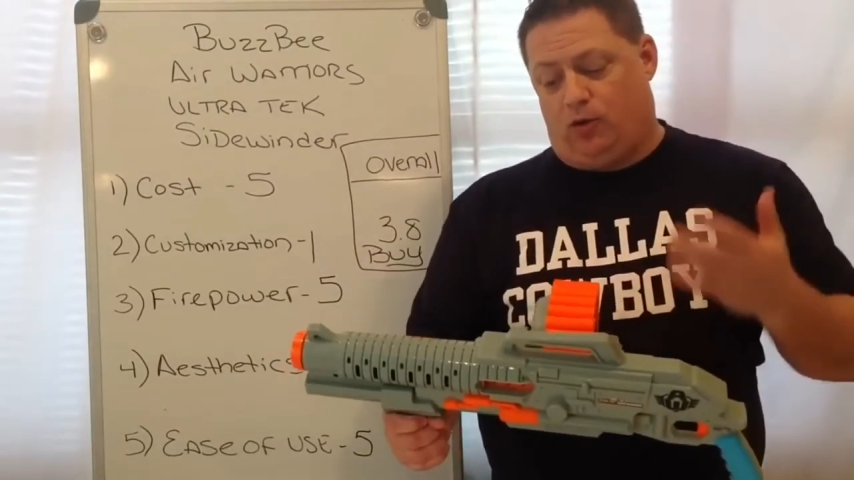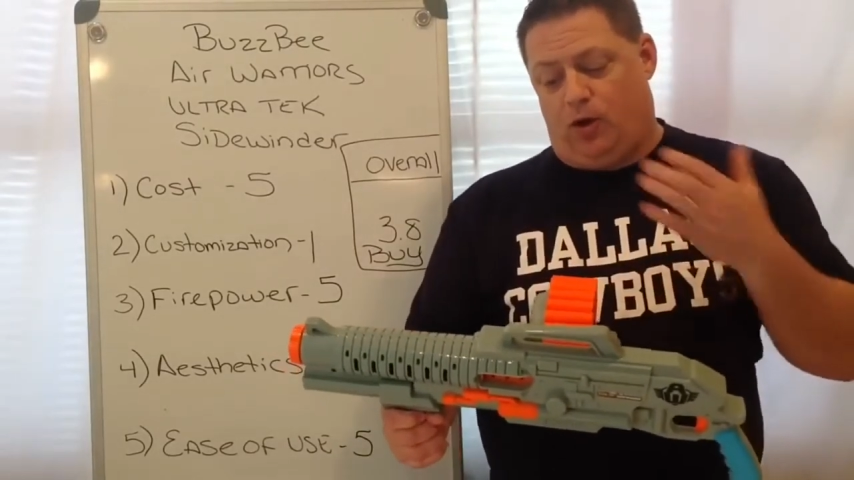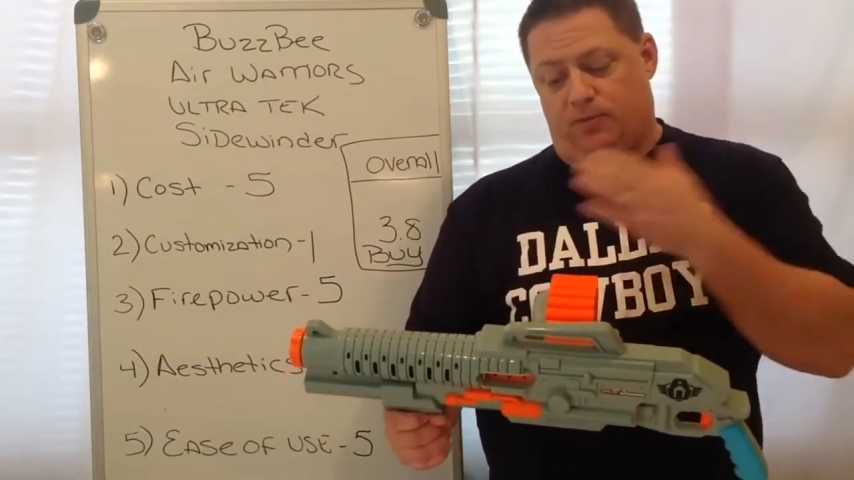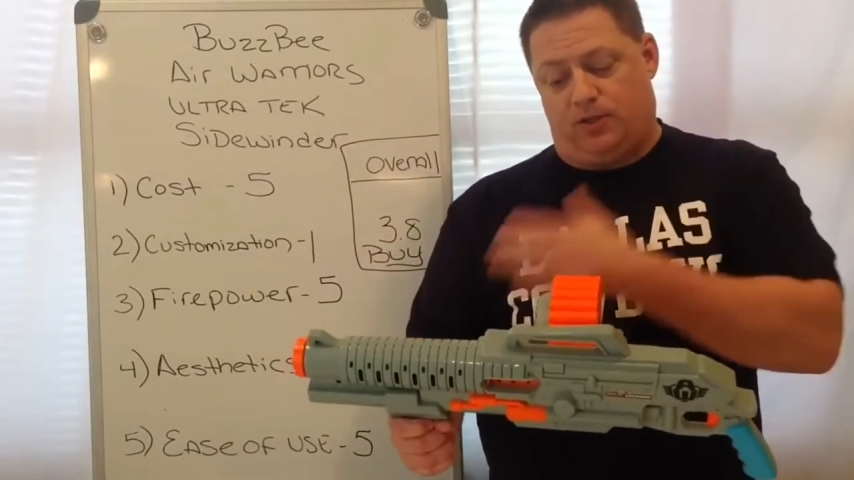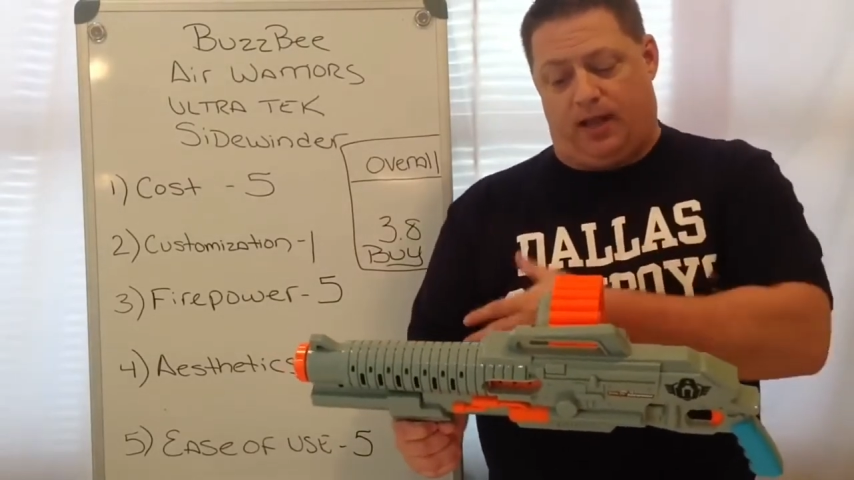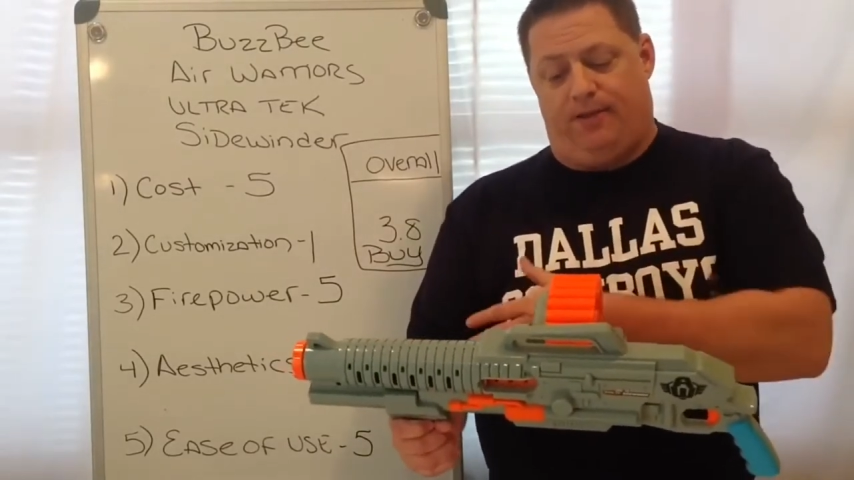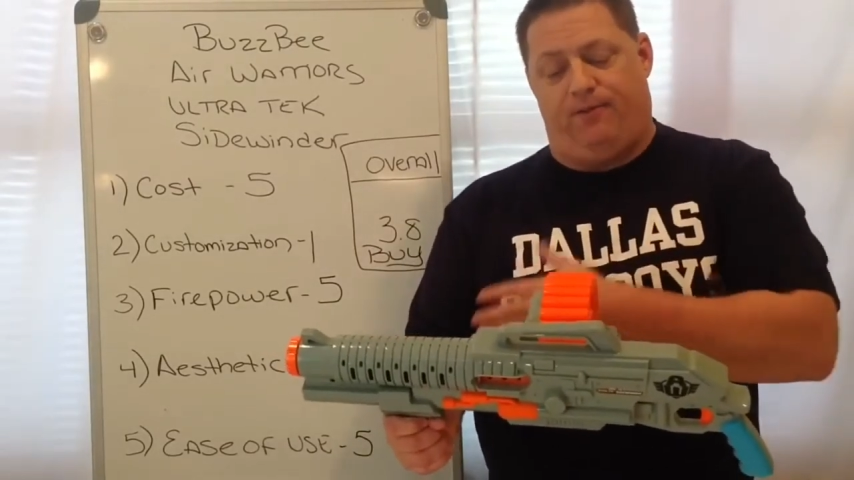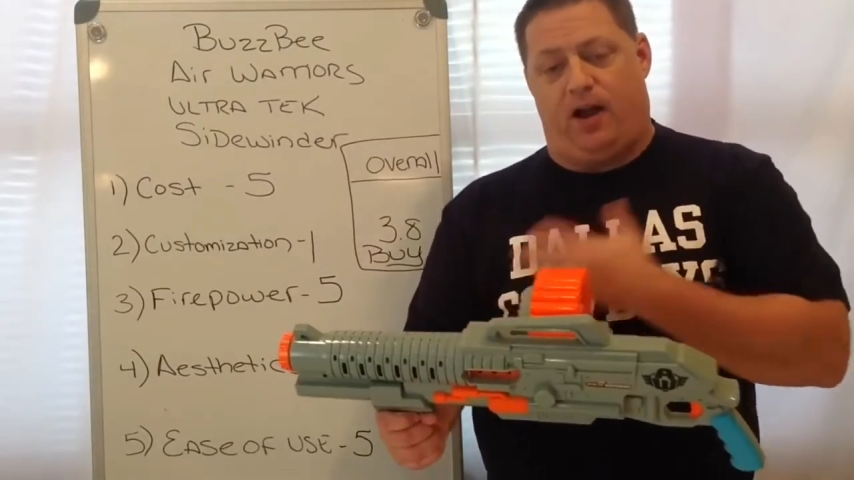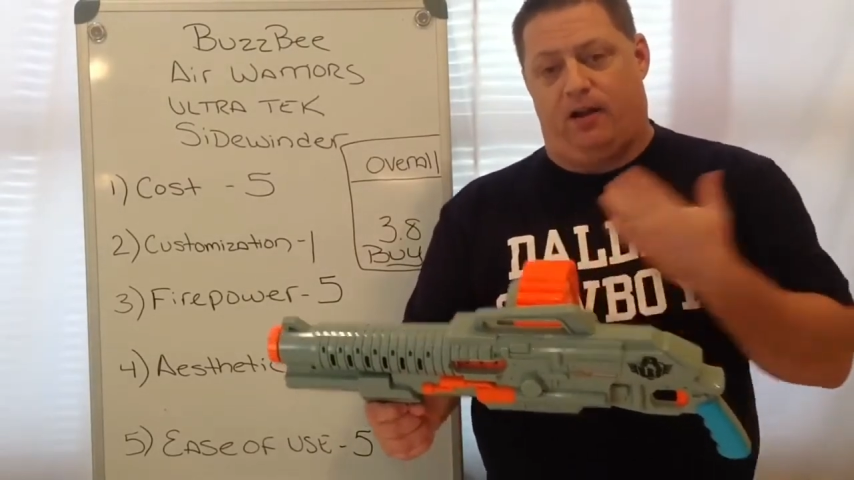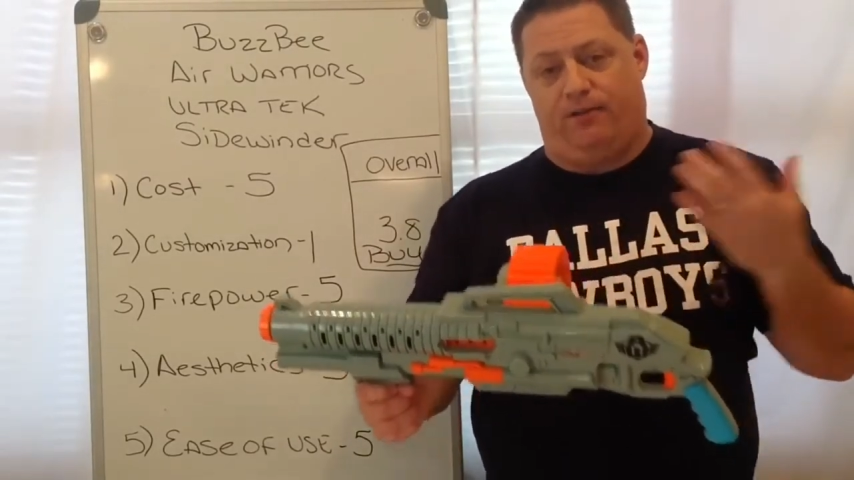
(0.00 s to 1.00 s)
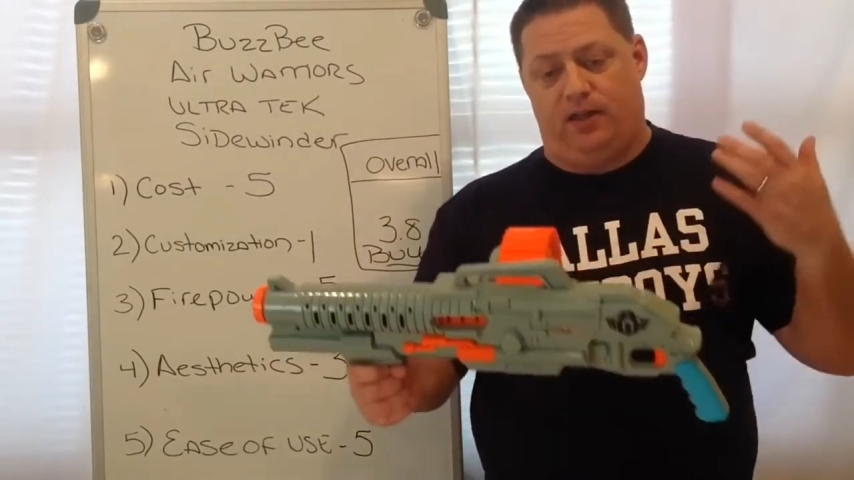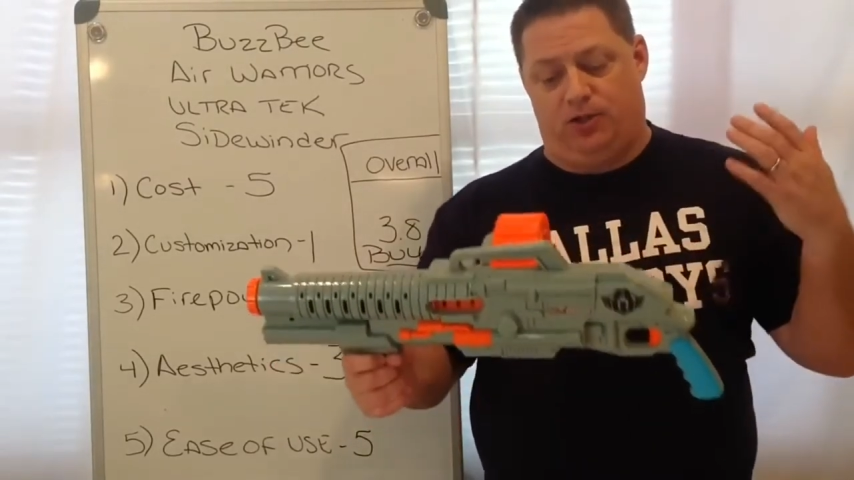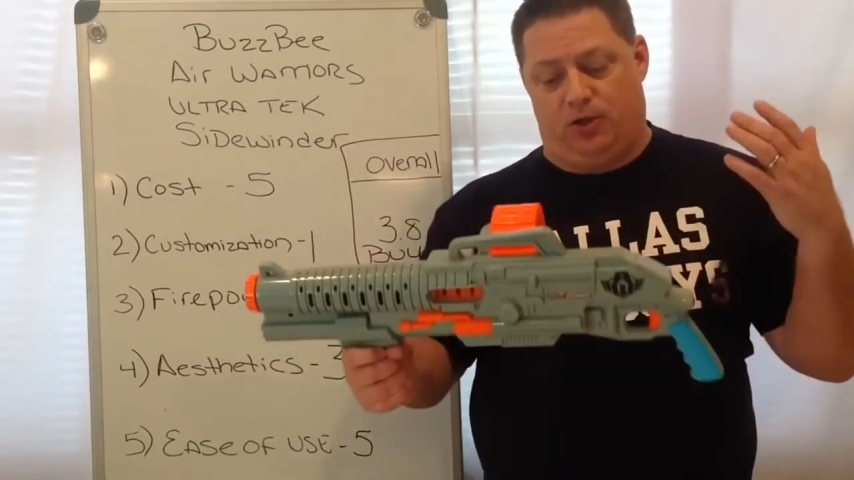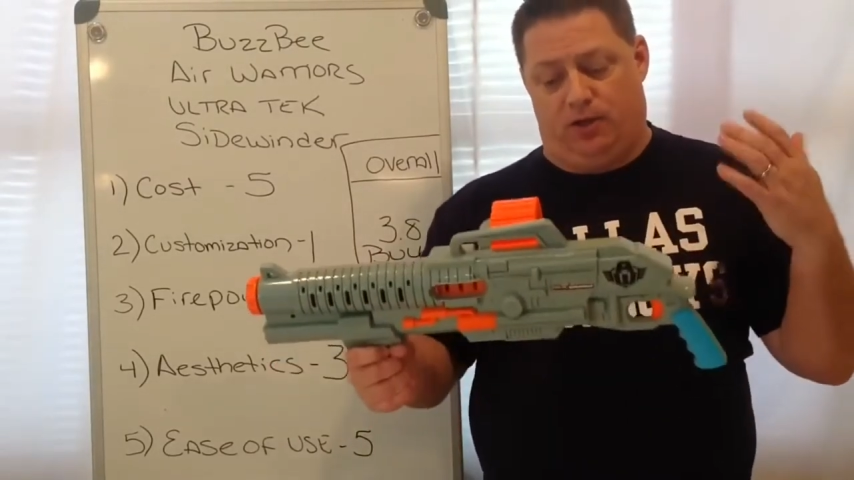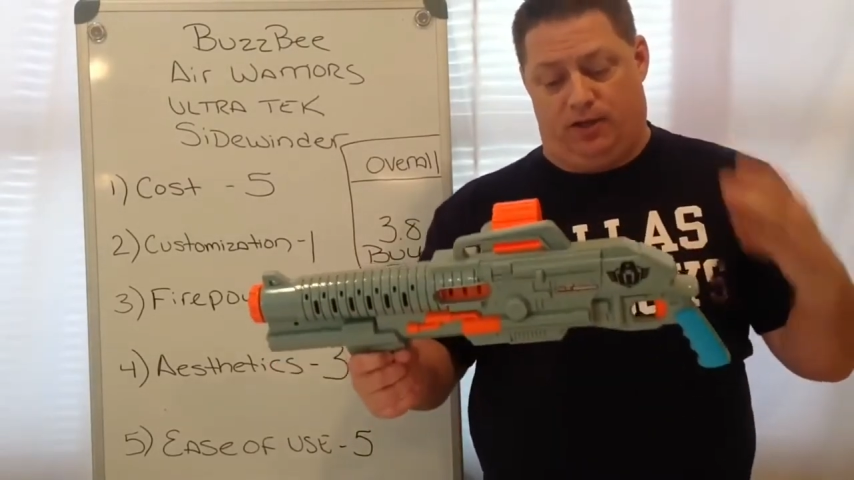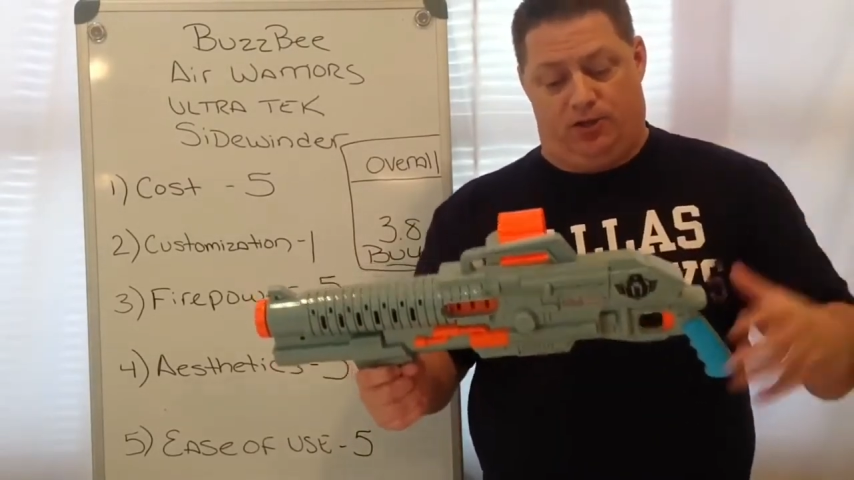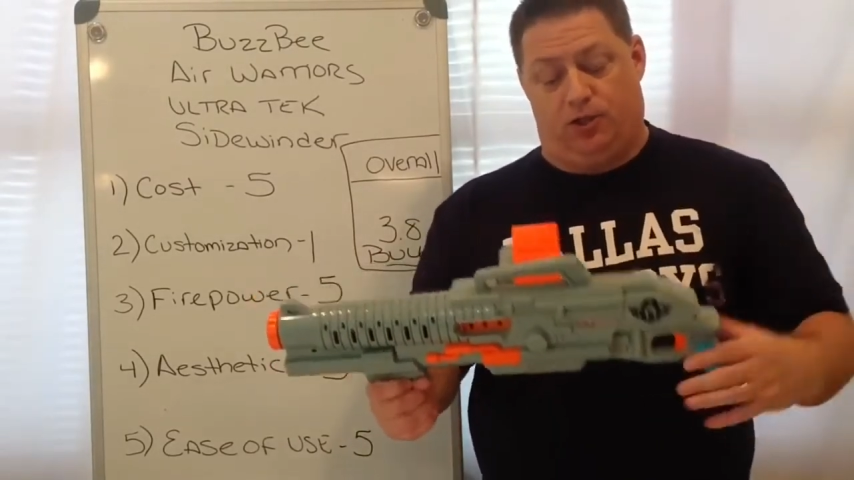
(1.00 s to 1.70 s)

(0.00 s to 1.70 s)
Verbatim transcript: drum slam fire feature is